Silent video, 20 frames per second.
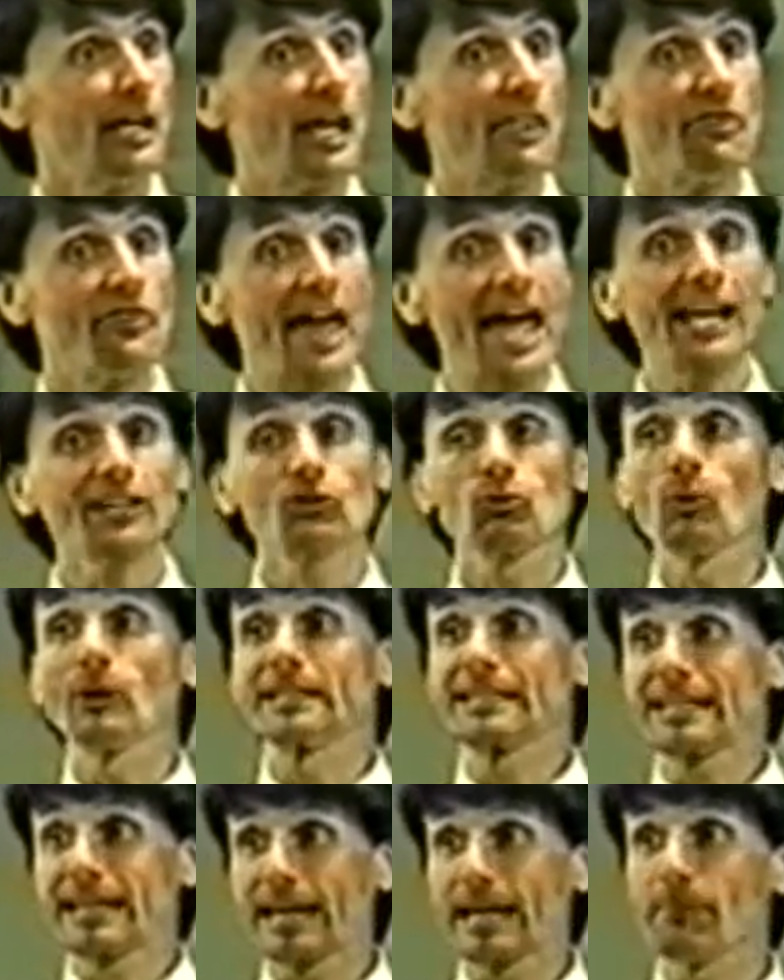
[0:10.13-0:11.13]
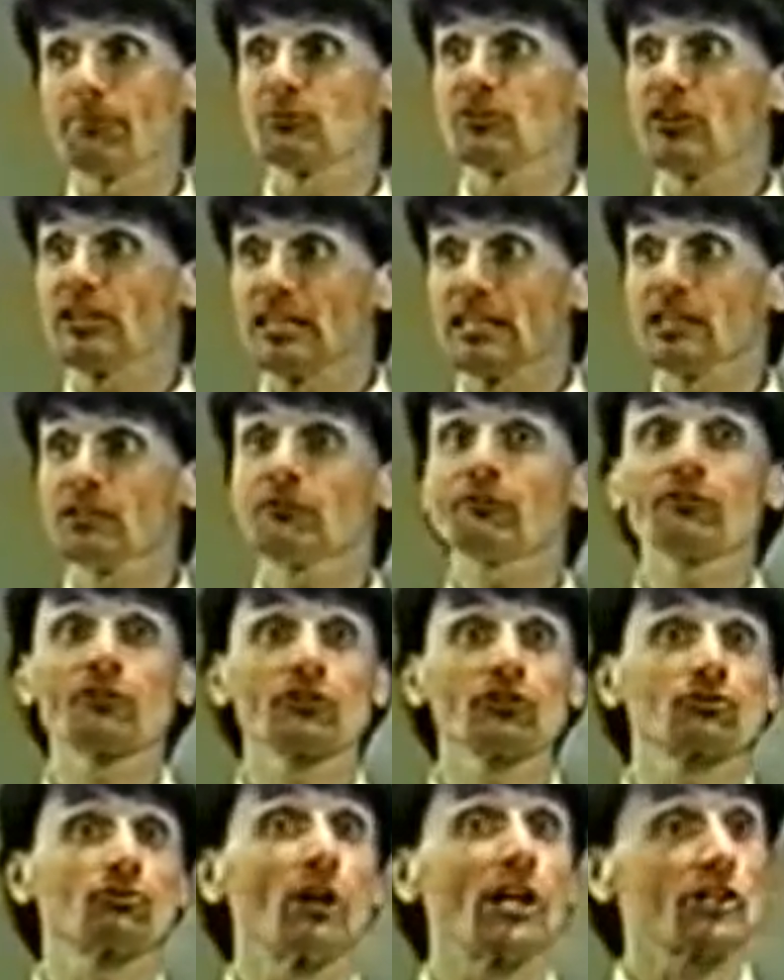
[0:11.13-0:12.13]
And that's what kept the
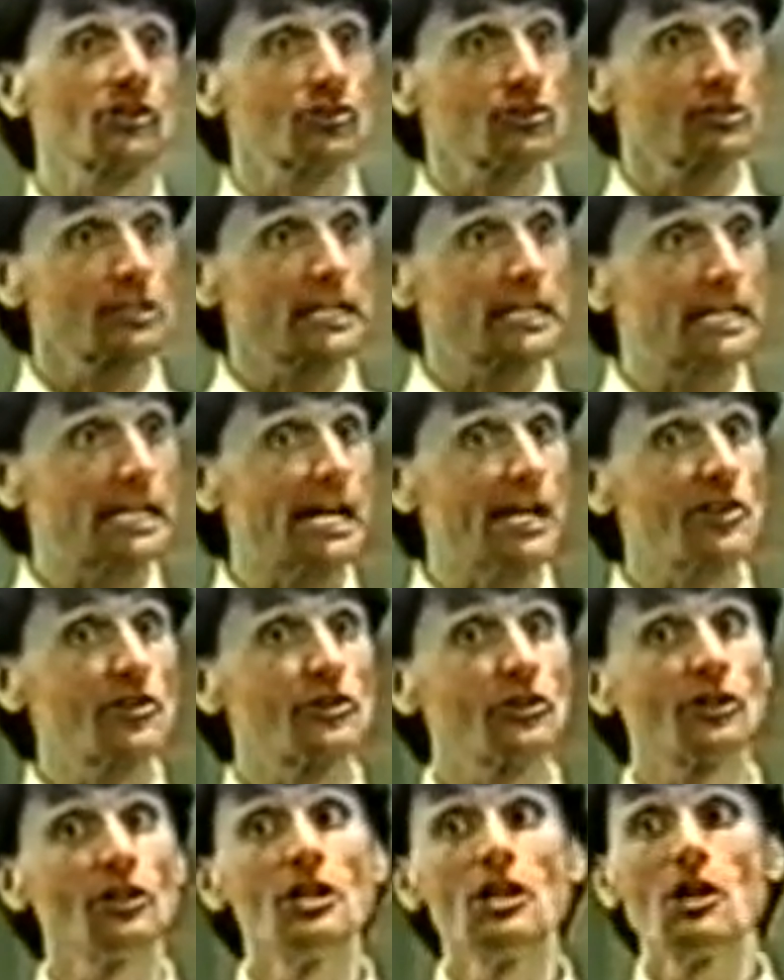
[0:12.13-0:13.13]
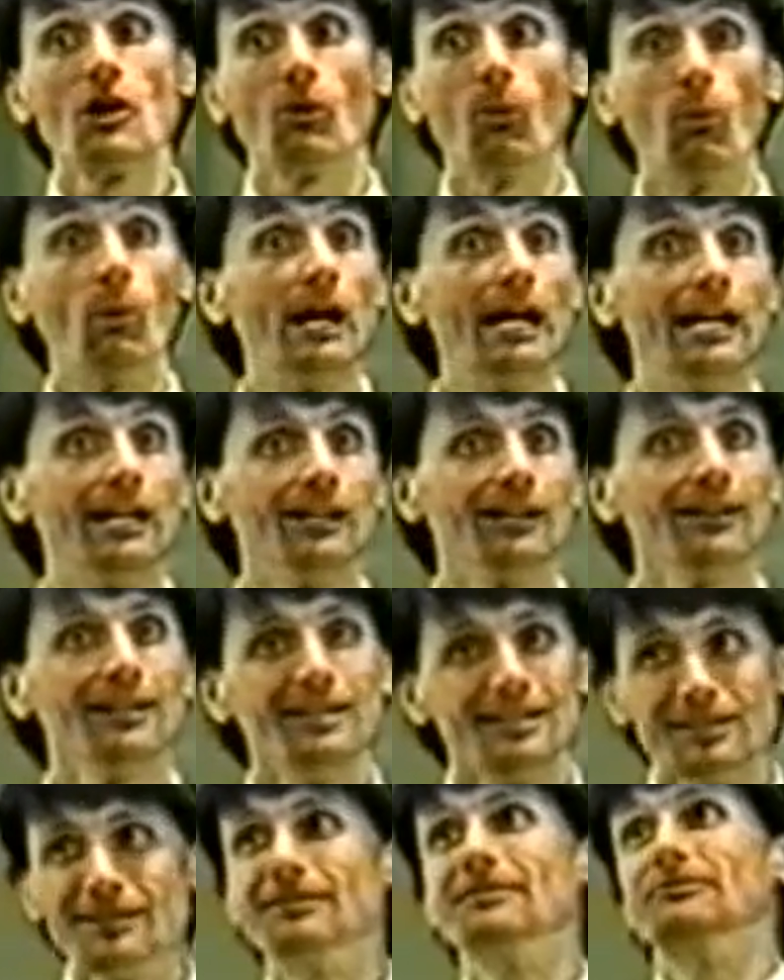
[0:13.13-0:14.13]
infrastructure together
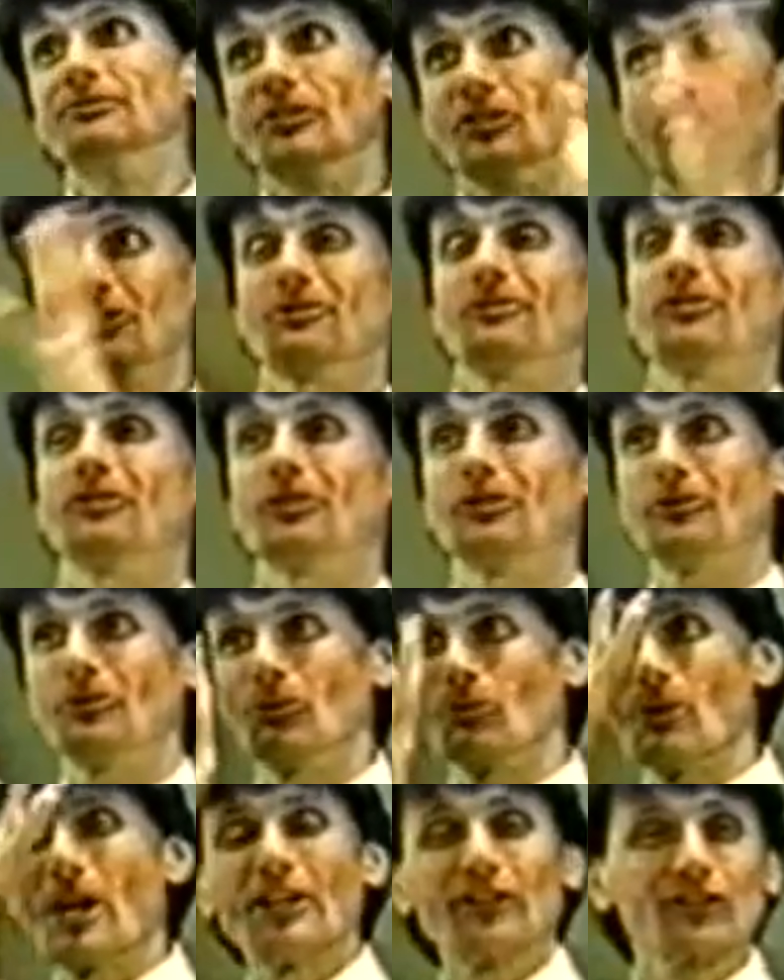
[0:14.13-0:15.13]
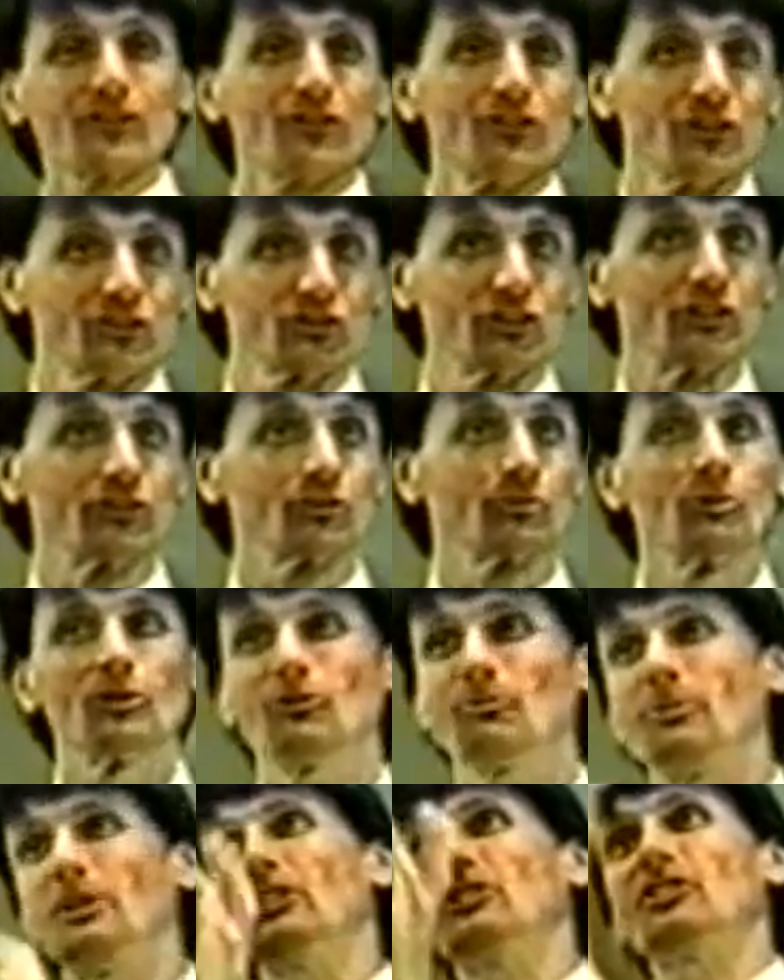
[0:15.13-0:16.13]
while the rest of the system
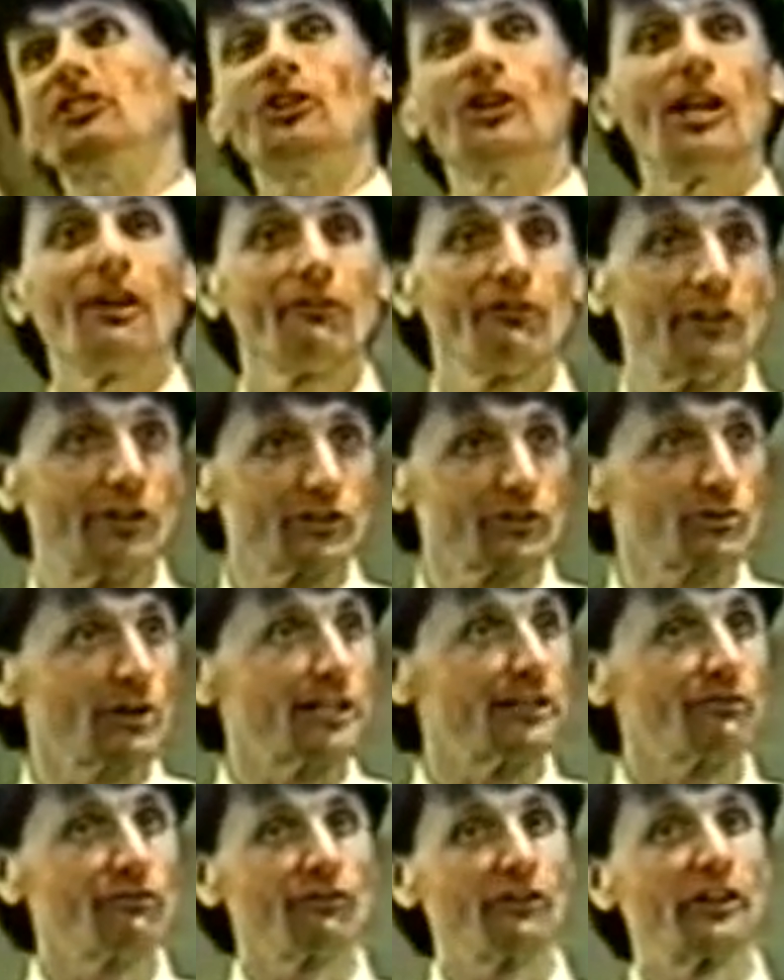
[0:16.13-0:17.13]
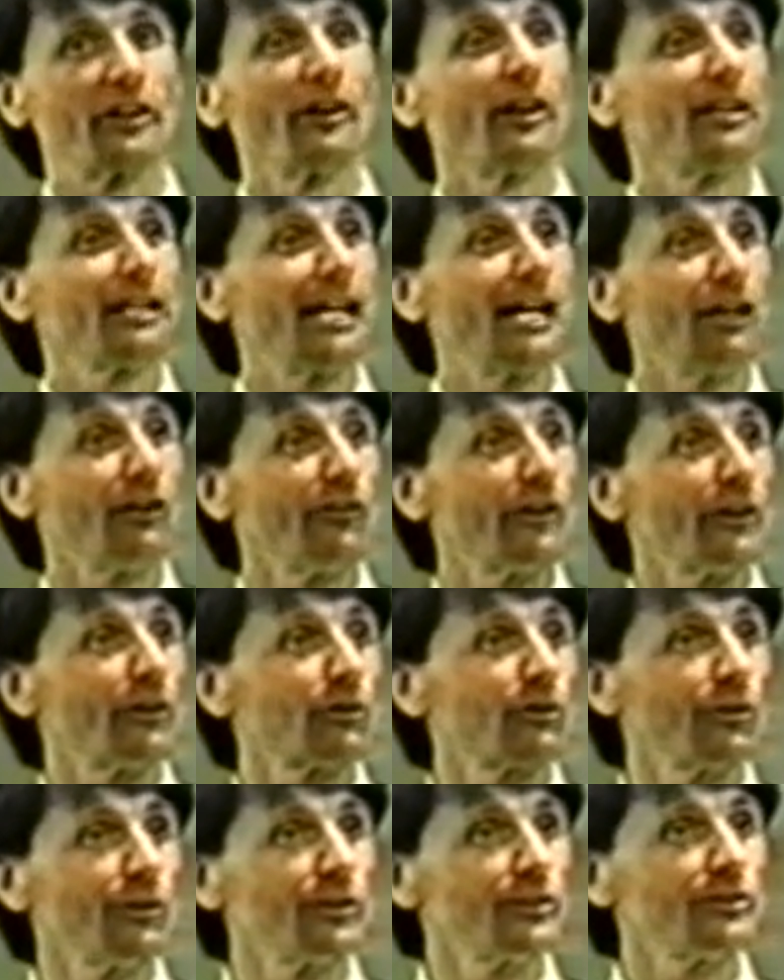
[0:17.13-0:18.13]
was busy off there trying to figure out how they
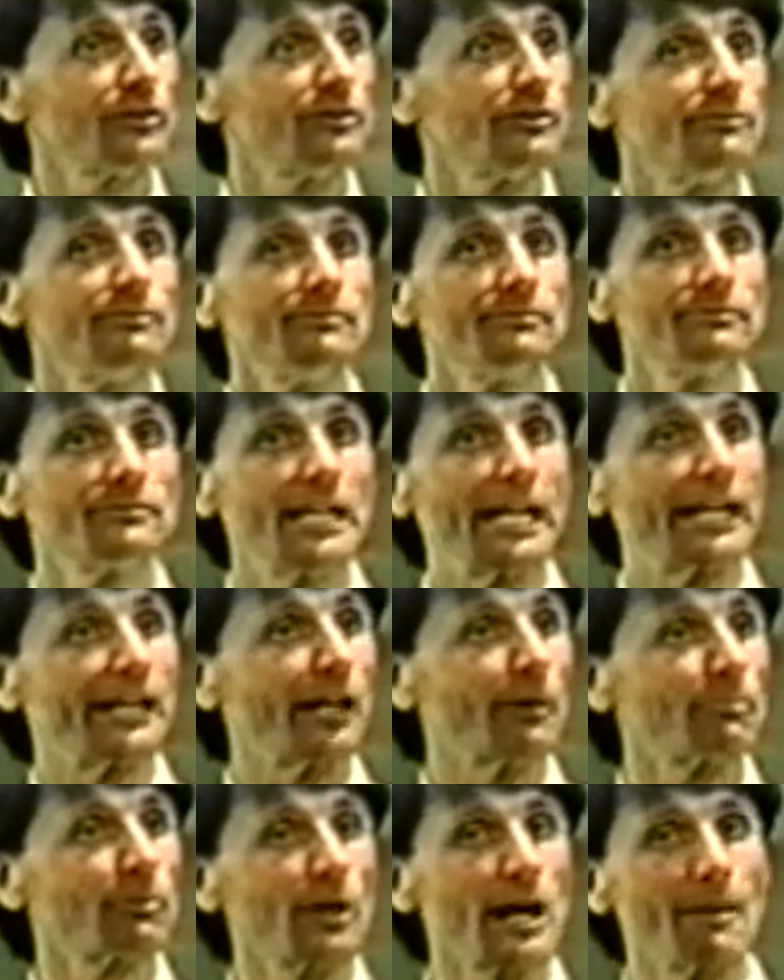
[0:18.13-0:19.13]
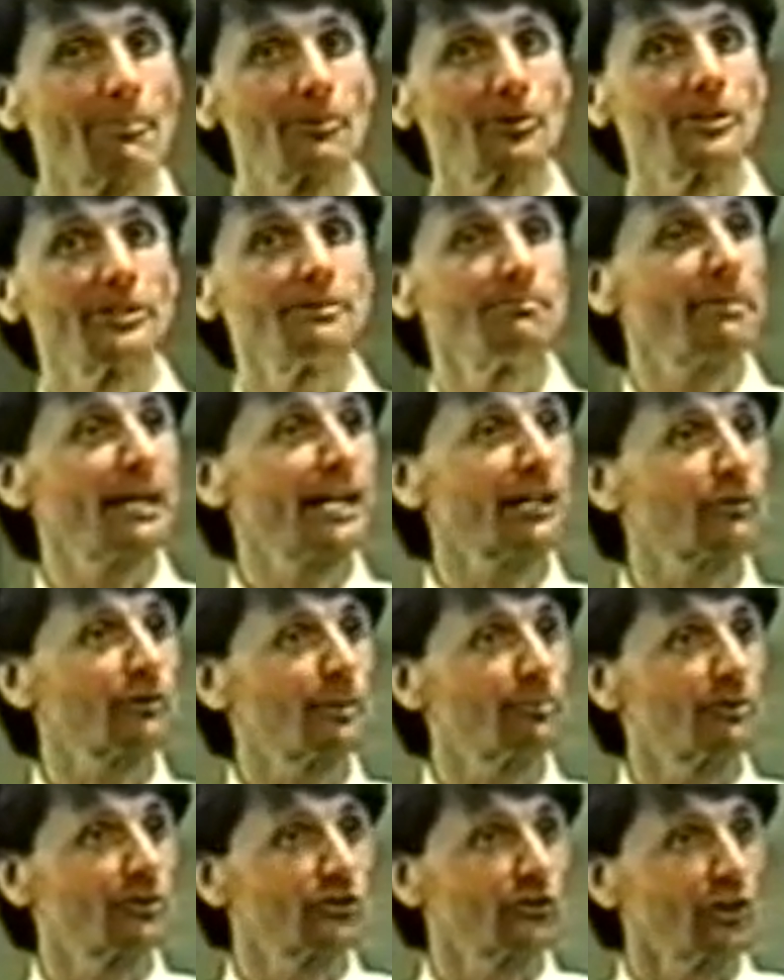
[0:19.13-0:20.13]
were going to take our property and
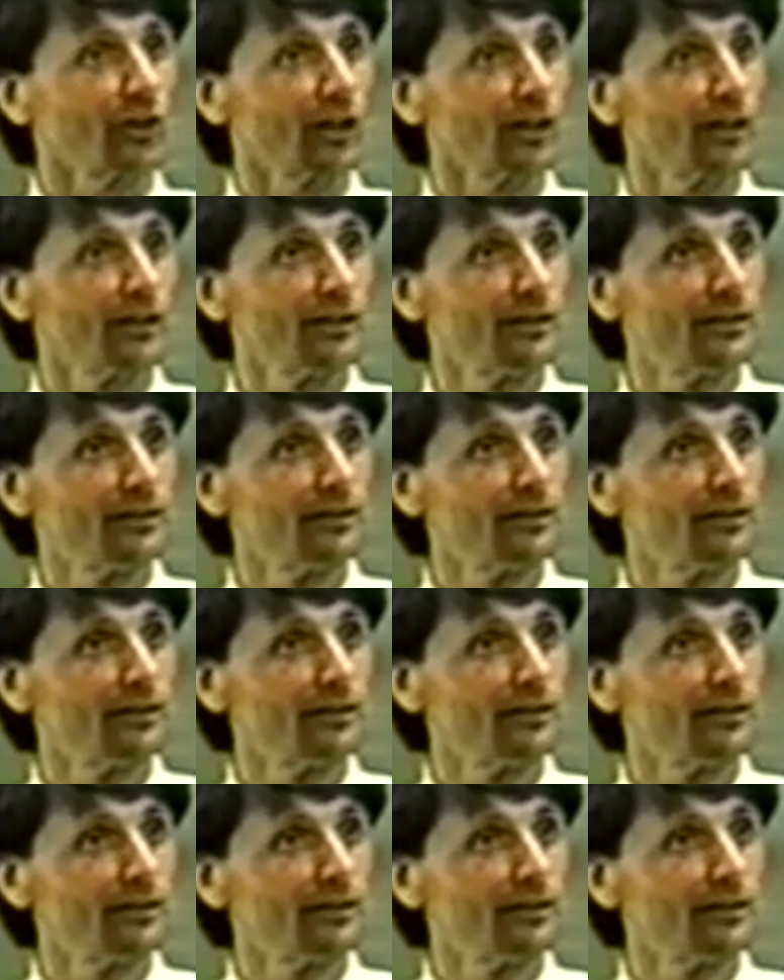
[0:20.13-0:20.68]
bankrupt us all.